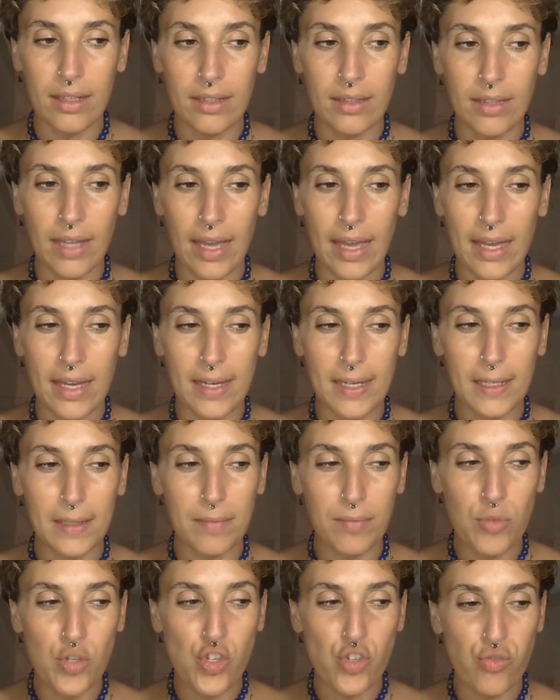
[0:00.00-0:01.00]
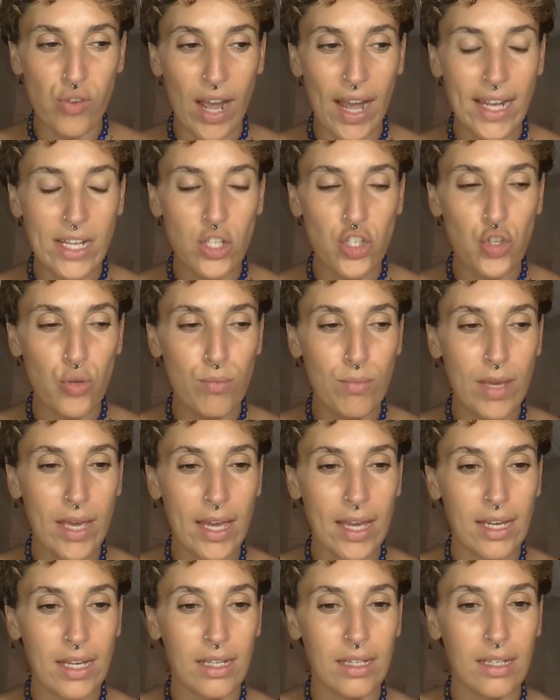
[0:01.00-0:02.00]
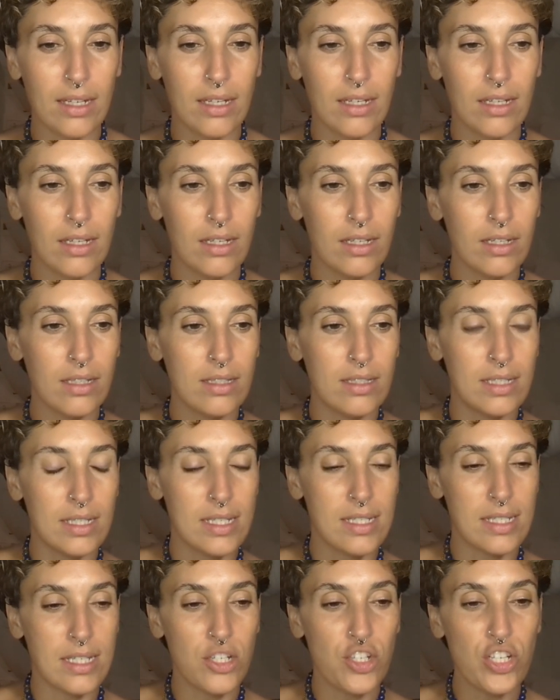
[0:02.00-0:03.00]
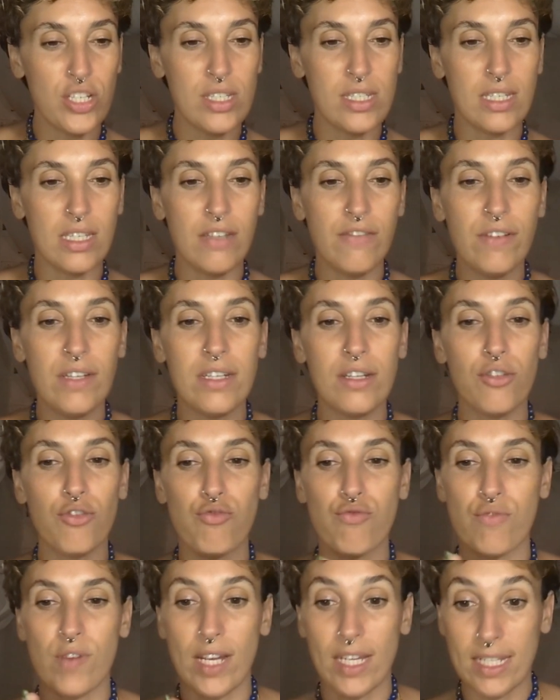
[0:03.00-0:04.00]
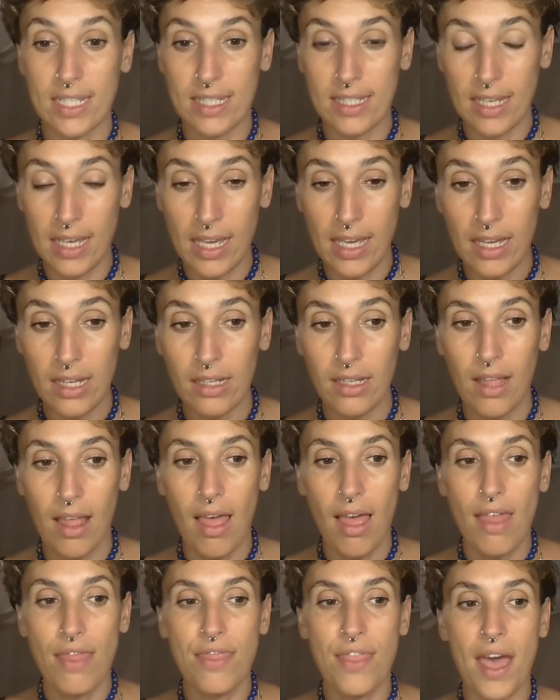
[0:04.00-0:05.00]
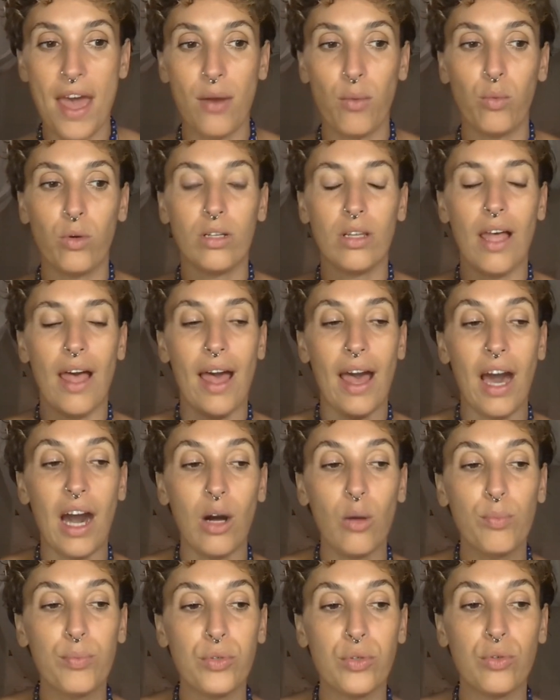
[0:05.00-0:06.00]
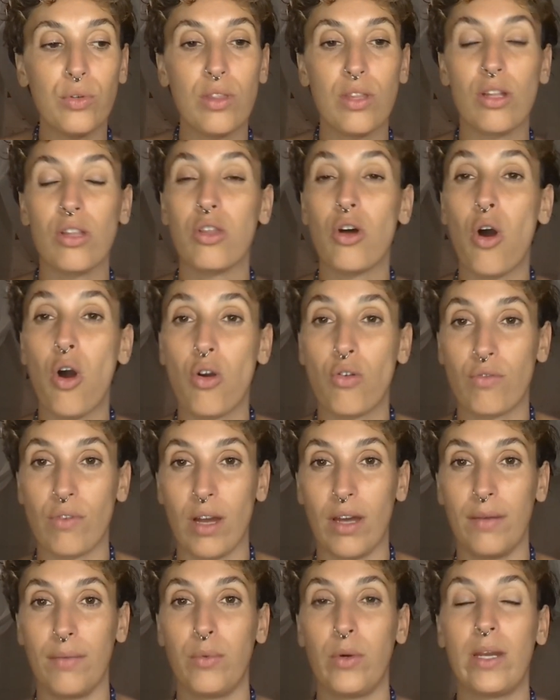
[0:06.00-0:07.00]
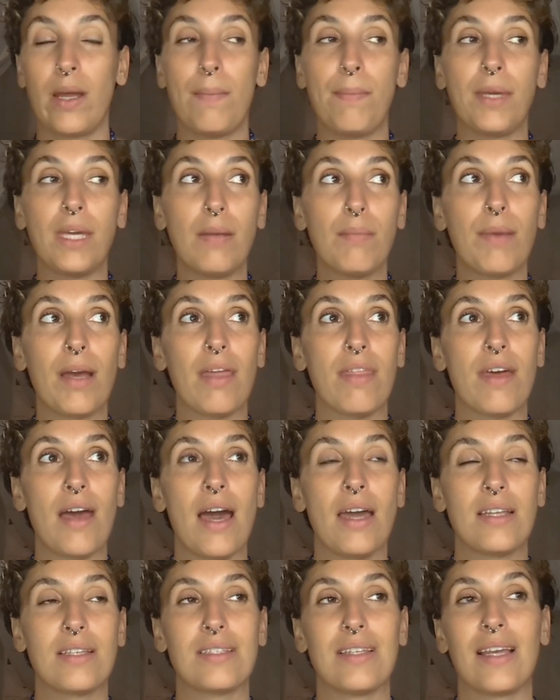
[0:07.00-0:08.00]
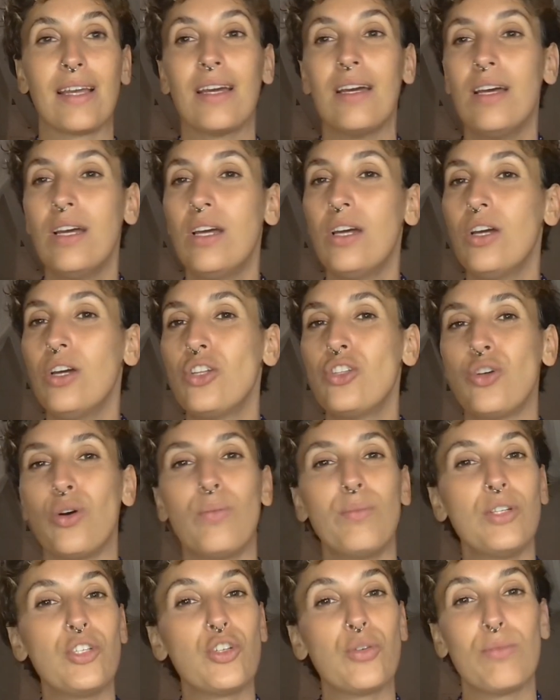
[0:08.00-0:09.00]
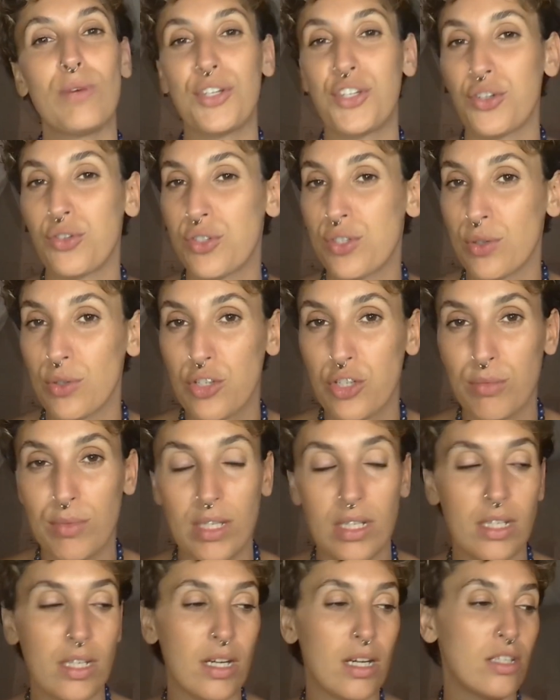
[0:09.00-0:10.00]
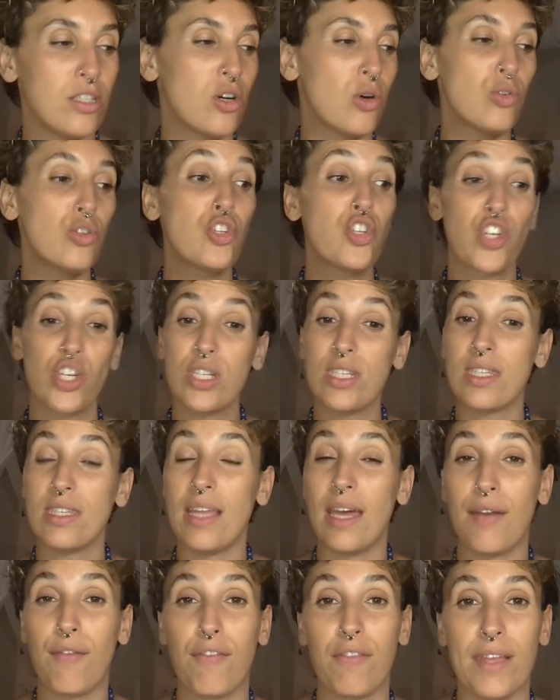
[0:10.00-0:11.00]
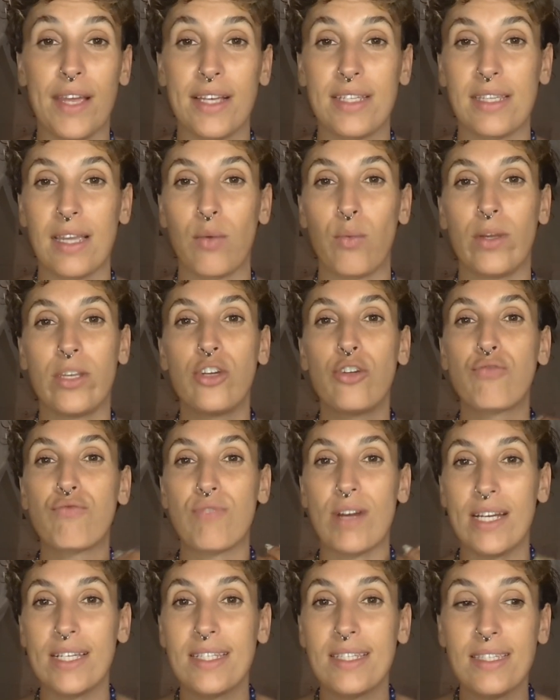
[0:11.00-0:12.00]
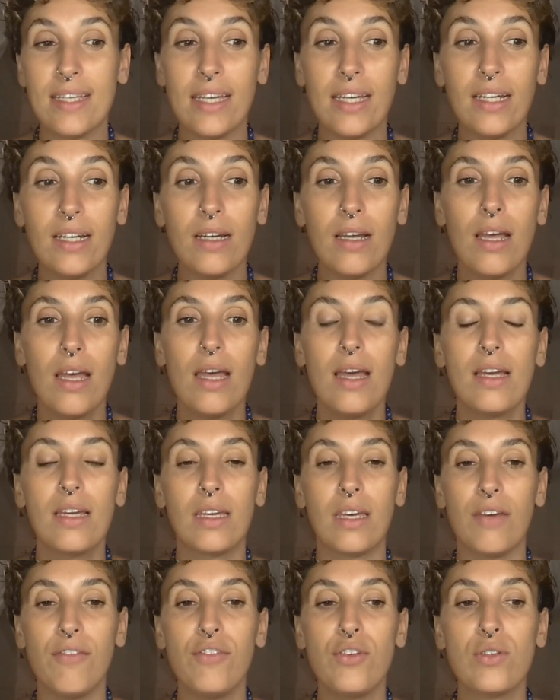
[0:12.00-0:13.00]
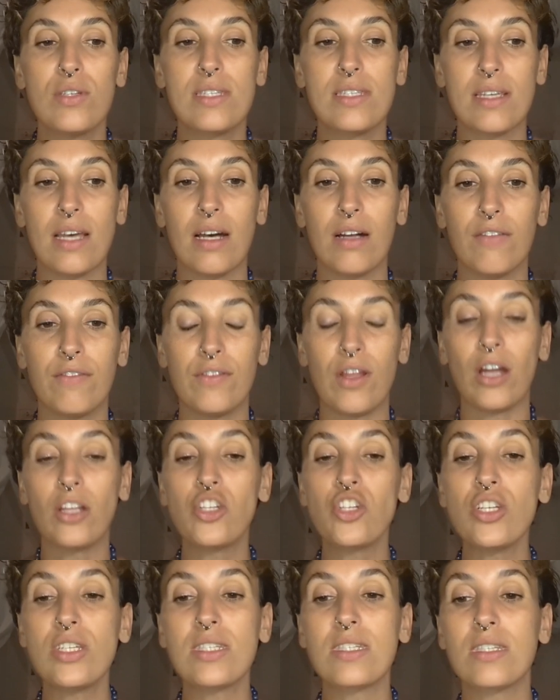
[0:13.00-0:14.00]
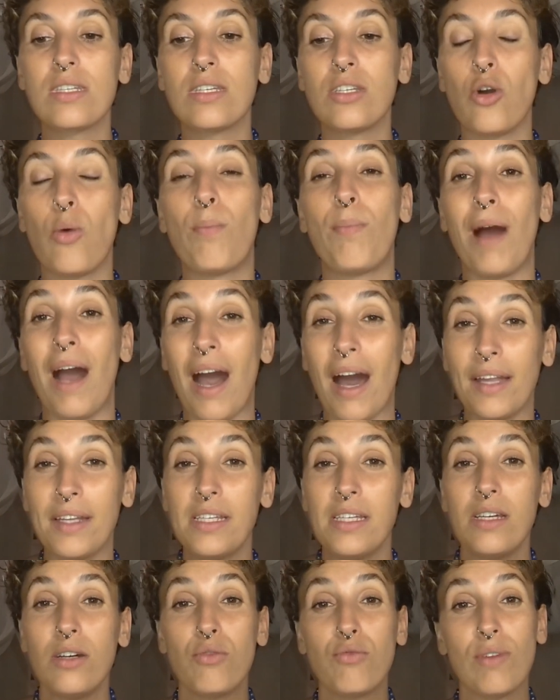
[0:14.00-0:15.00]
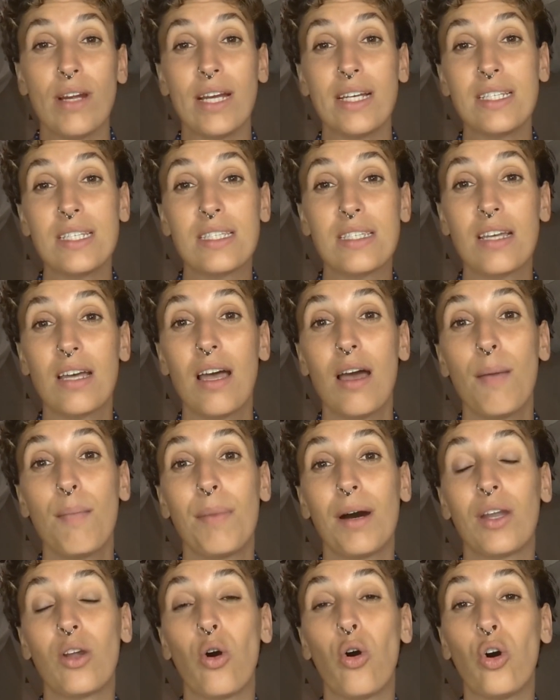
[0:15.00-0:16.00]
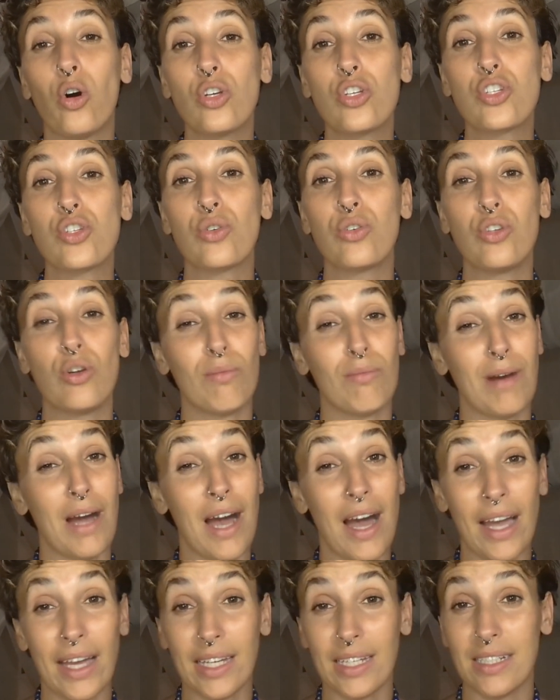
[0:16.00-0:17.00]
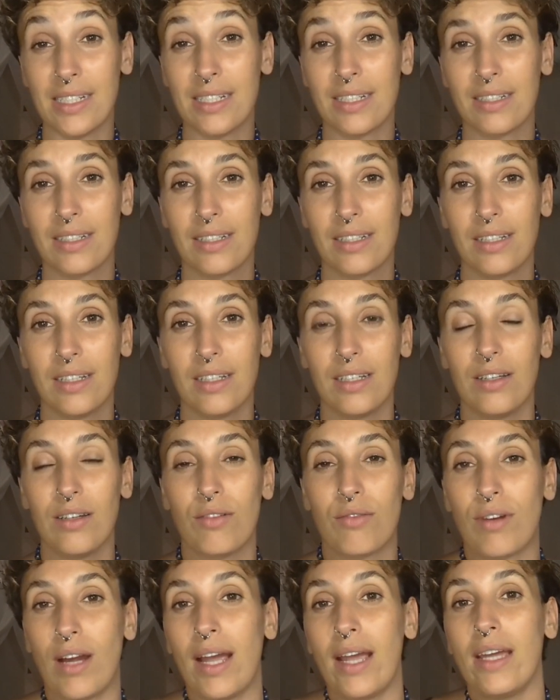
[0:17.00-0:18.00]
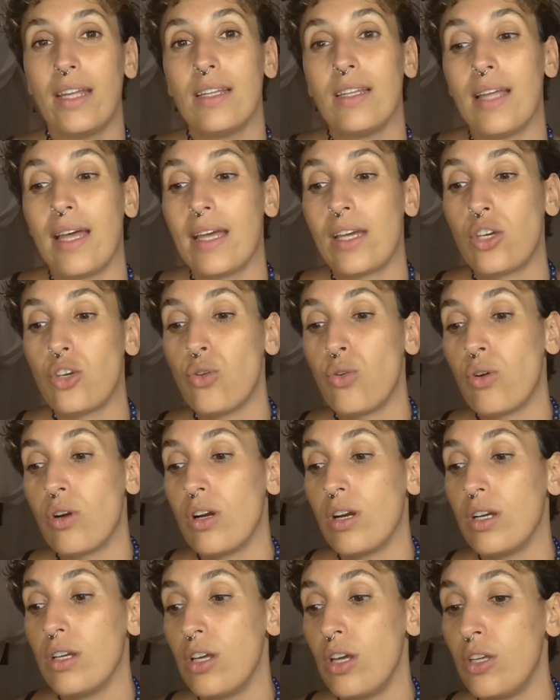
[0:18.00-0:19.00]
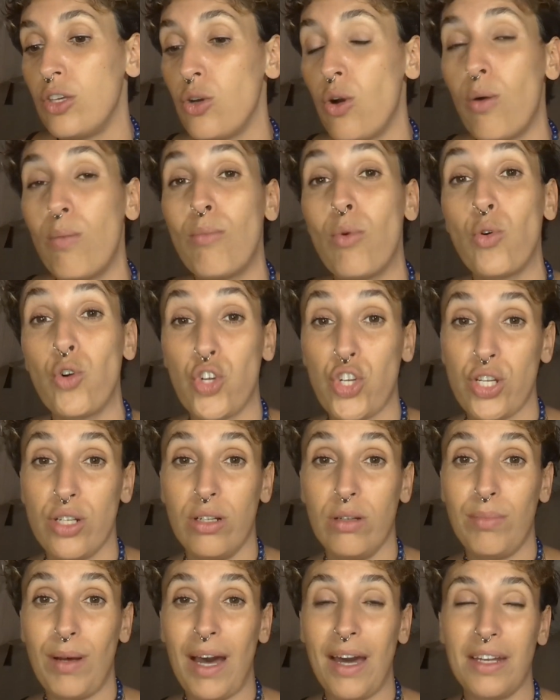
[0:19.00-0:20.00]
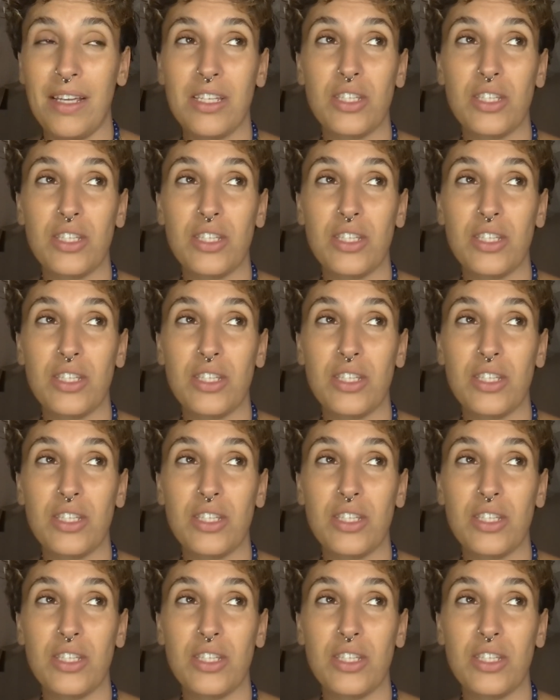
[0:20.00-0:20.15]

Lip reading: Like, try to make decisions even in resting that will help you in the long run. What I mean by that is, like, don't be too much on social media, don't just Netflix. Like, when you're resting, give yourself not just your body a rest, but also your mind, right? Like your emotional body.